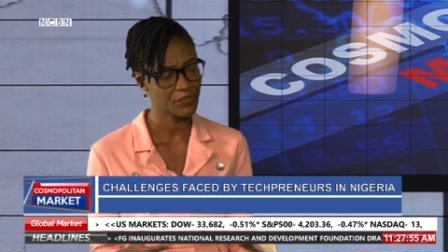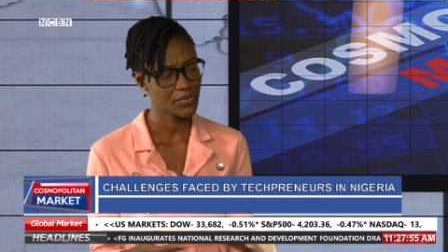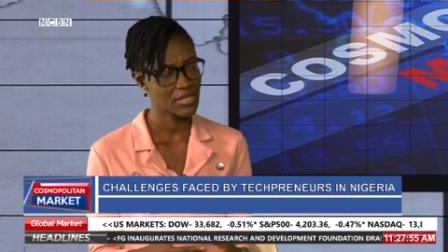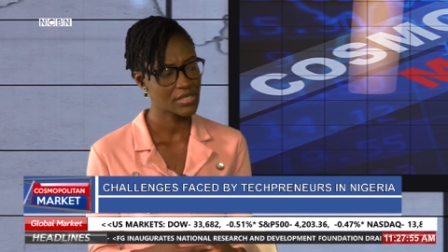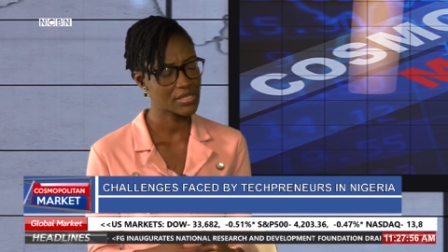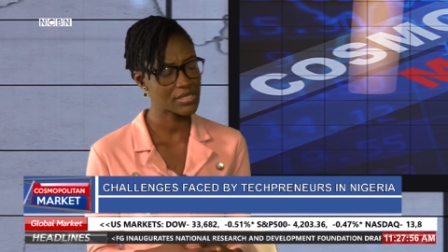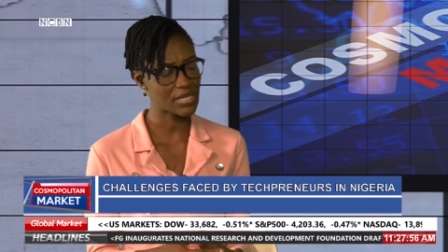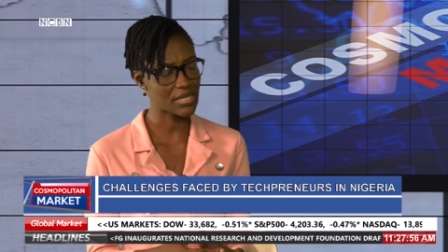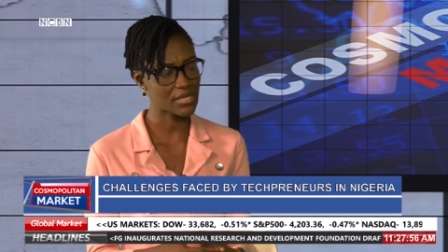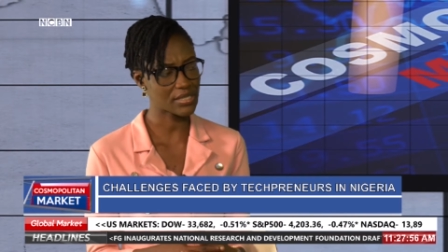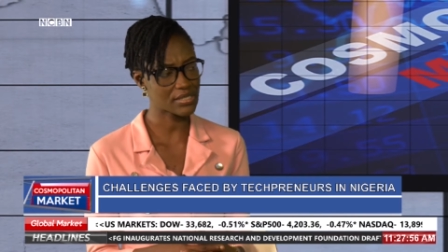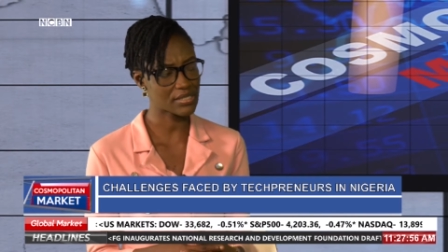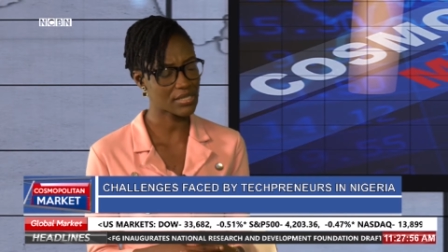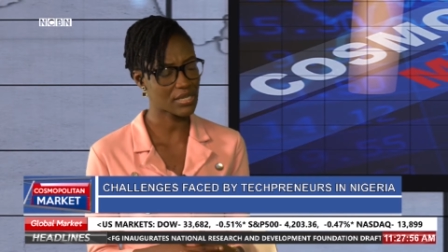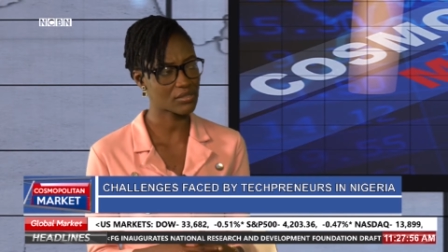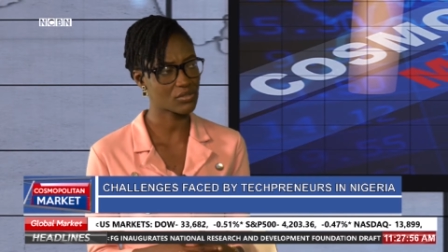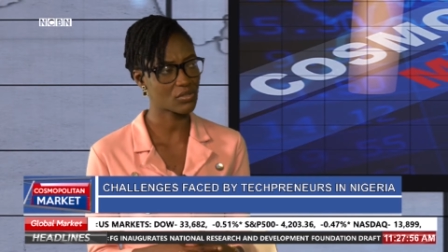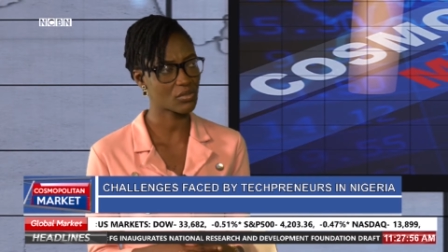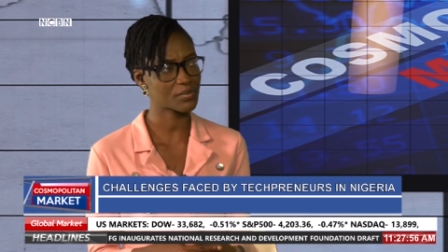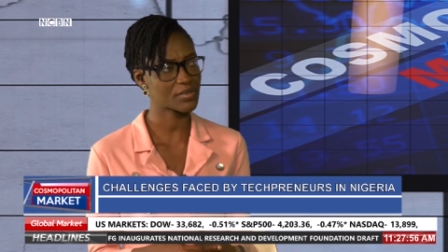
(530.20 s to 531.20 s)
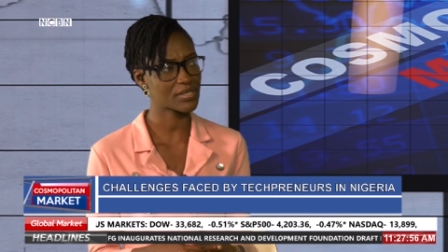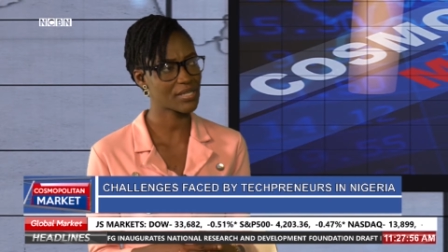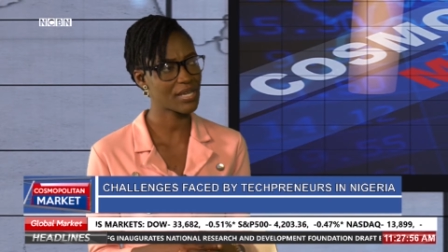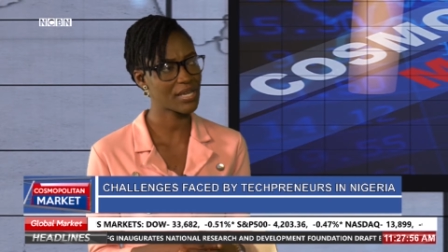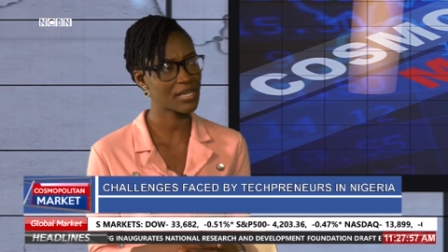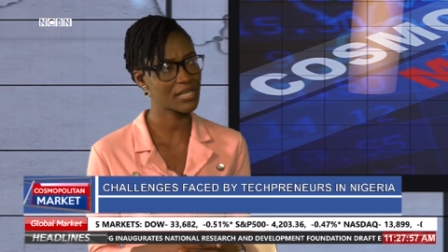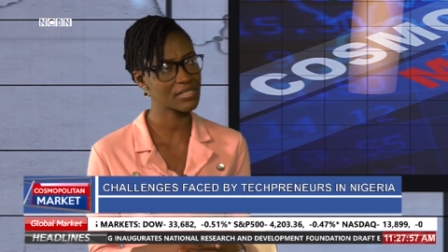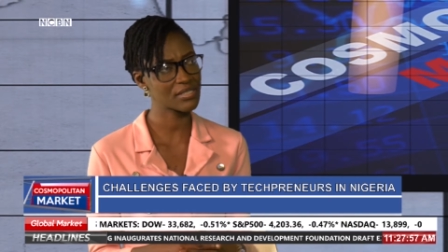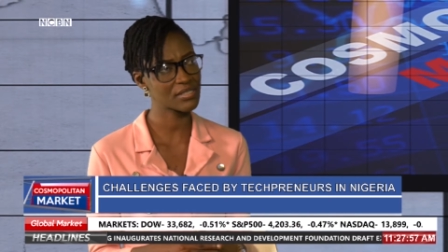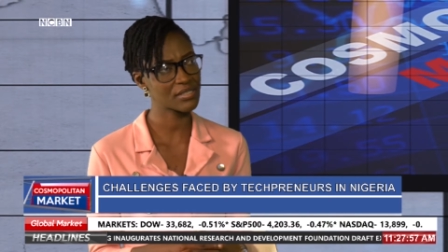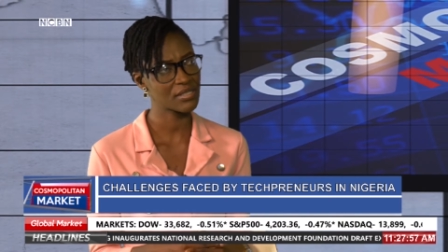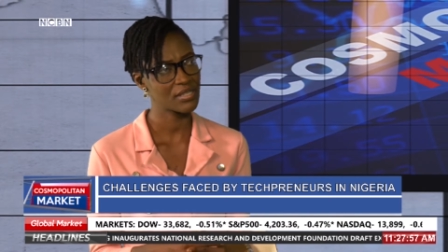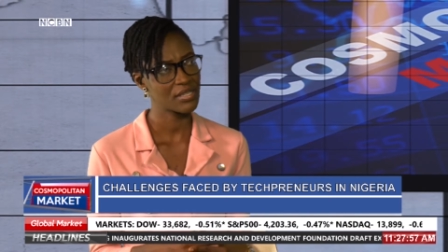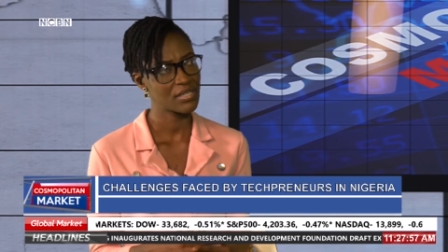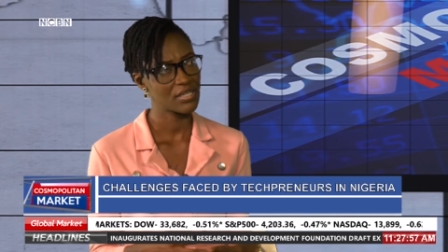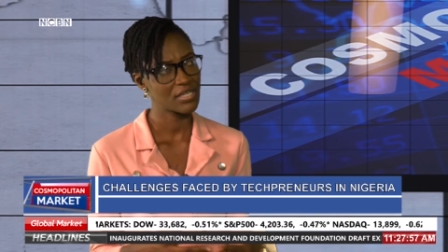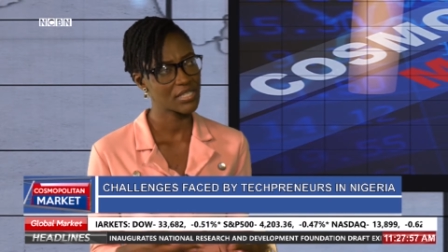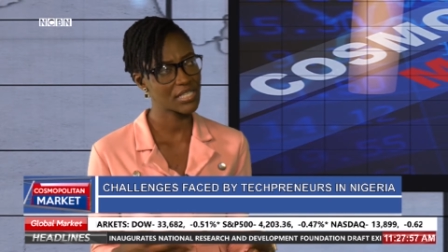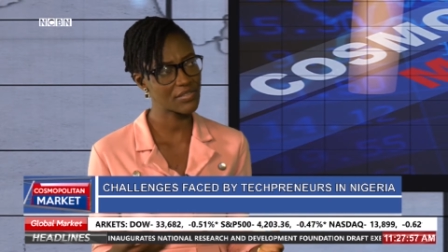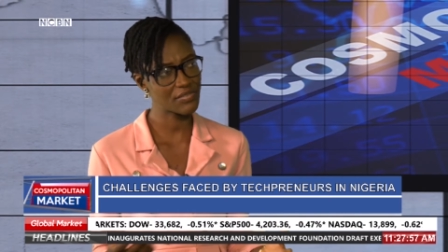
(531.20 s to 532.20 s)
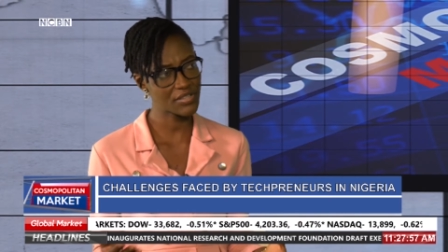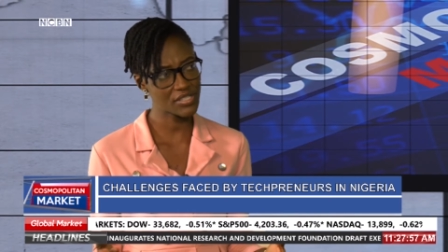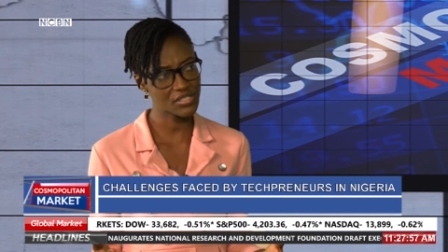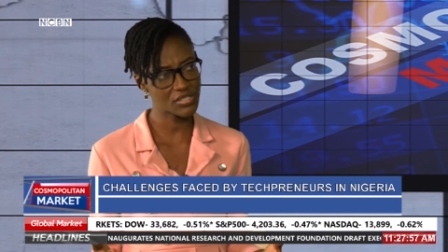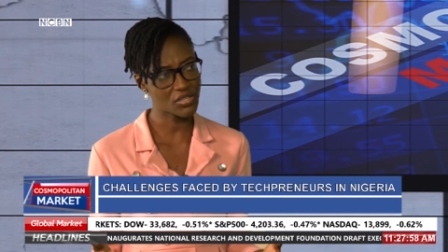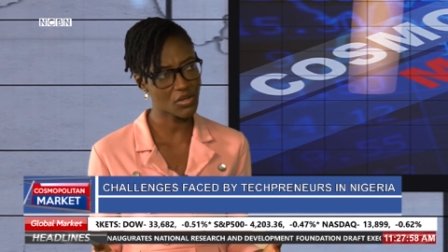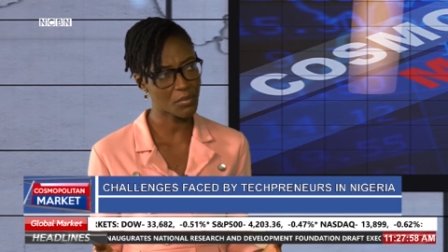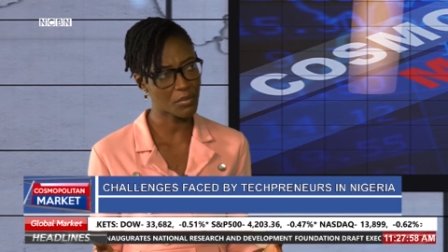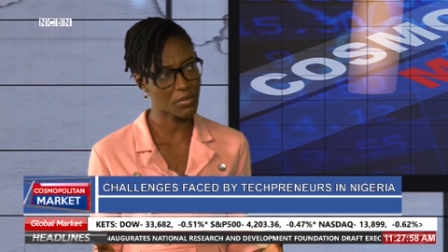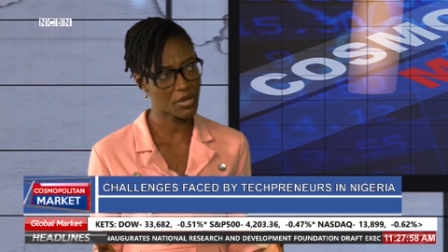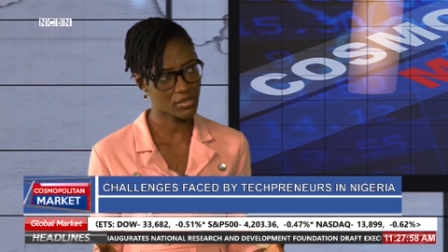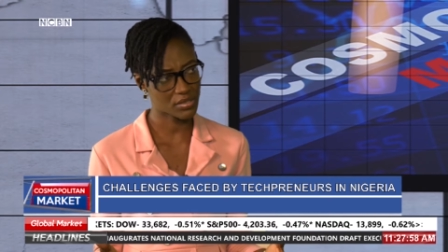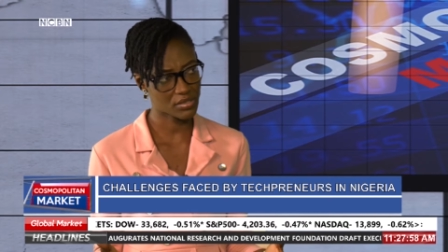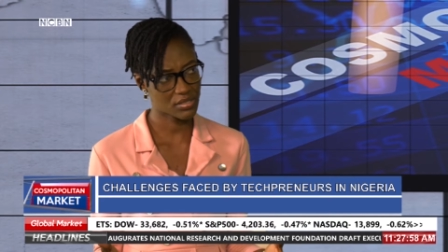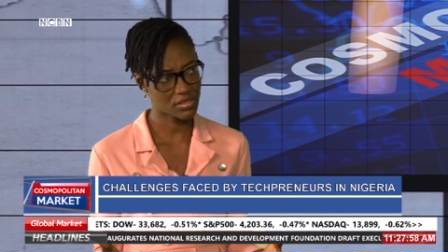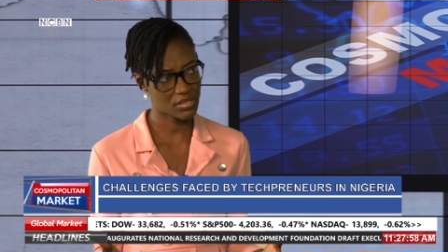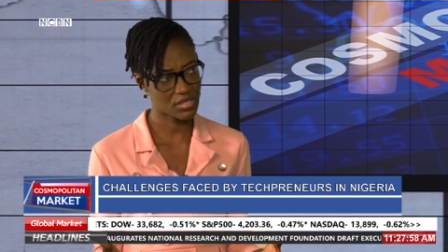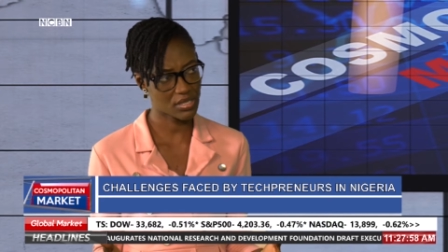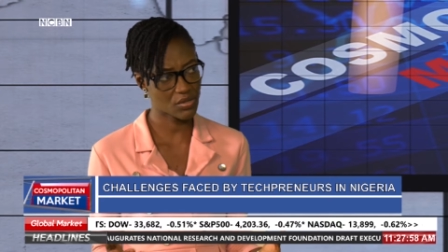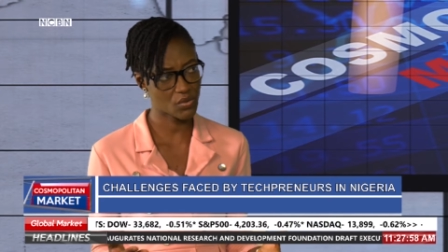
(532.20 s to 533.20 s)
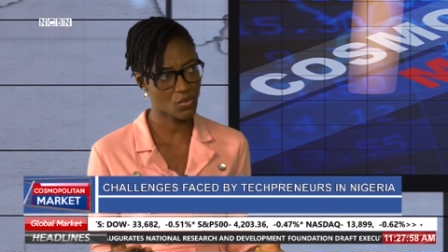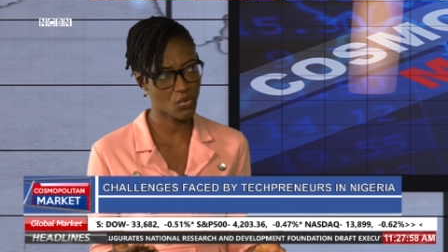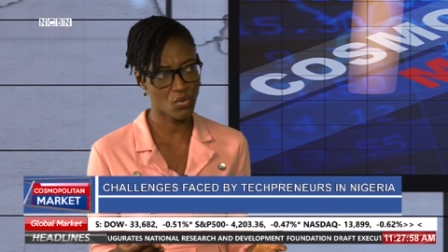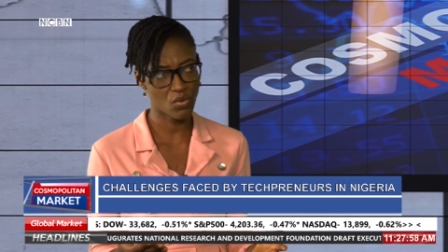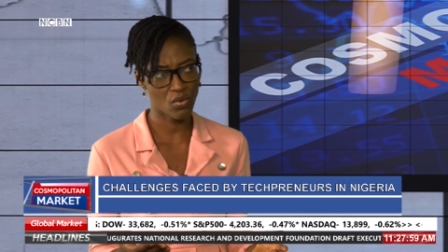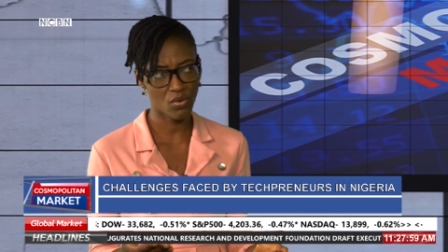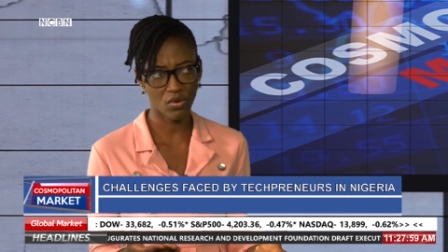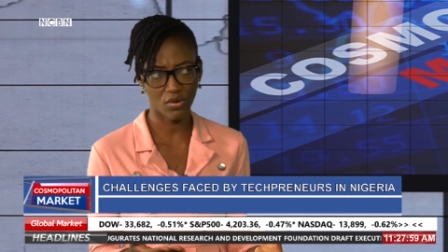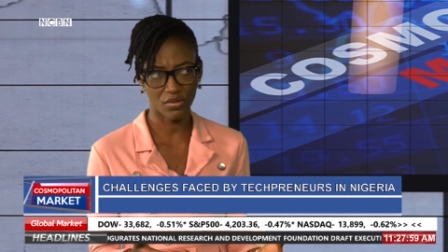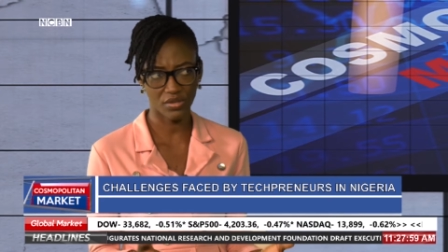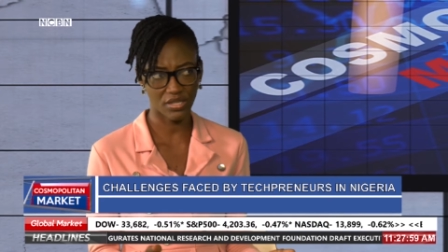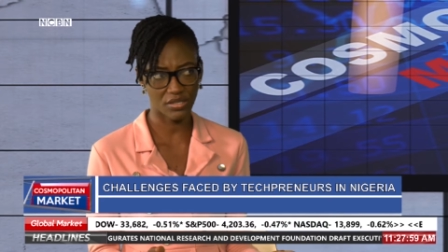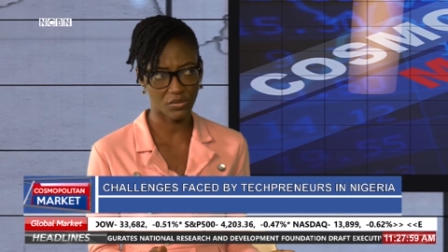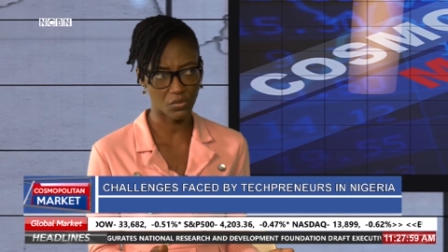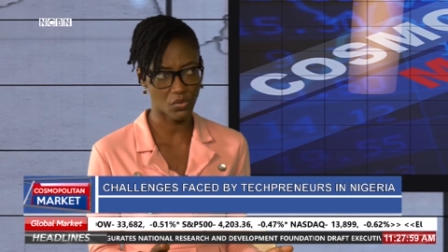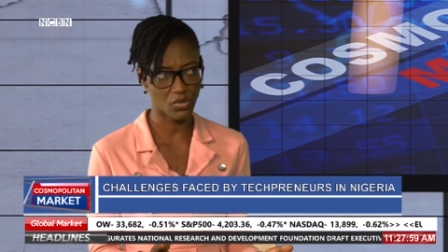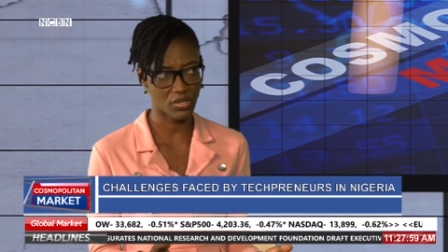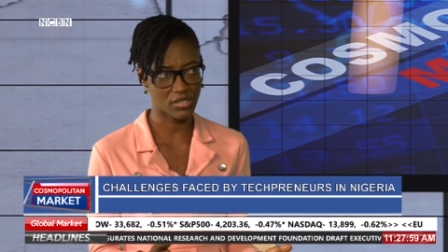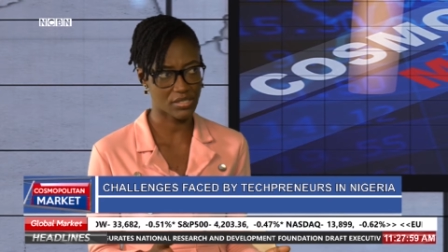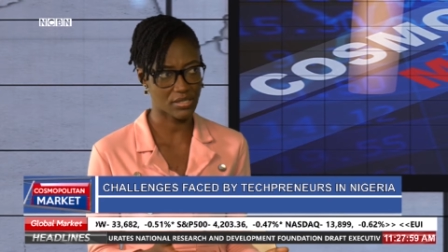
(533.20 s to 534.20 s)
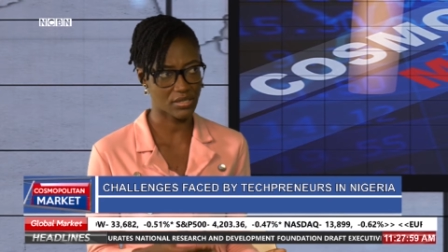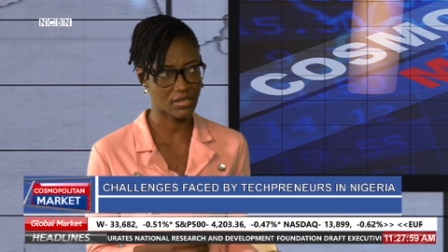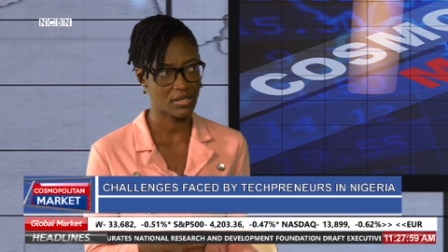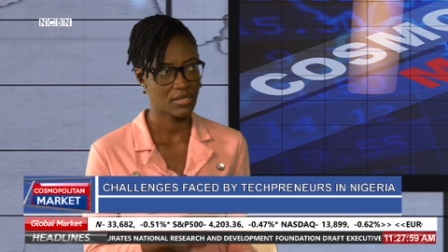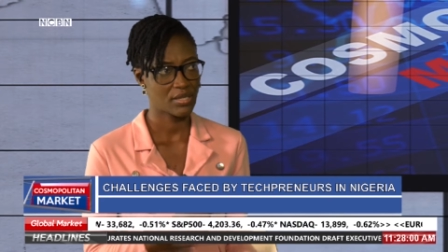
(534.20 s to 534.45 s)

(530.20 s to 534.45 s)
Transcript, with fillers: tech startups. And give it some months, they go under the water.